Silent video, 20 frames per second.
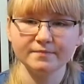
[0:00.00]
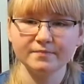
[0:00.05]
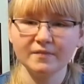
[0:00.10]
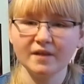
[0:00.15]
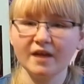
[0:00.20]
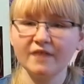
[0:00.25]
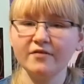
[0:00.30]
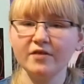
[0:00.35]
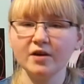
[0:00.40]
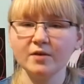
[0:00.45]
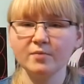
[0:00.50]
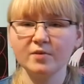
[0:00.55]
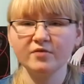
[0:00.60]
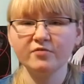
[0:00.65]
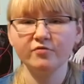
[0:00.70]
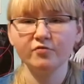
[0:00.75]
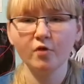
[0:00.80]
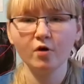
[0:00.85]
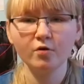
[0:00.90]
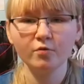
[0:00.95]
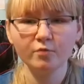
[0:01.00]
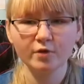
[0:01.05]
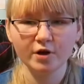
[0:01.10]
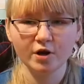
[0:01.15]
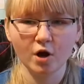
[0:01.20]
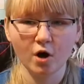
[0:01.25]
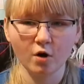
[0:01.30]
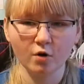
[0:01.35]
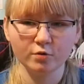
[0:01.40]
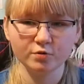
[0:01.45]
I think before we
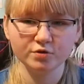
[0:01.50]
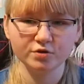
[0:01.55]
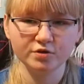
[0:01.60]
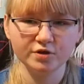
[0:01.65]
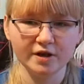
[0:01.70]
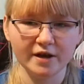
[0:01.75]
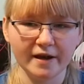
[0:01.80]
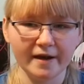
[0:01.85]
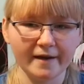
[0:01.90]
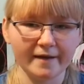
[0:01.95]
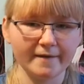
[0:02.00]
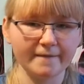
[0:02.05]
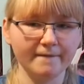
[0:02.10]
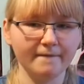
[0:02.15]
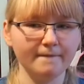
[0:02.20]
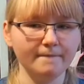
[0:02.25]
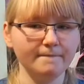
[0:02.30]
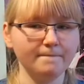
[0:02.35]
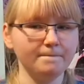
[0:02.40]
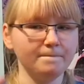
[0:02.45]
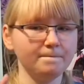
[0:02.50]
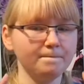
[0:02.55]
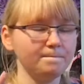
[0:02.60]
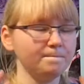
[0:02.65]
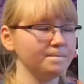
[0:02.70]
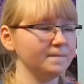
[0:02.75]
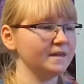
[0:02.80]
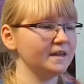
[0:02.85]
go to the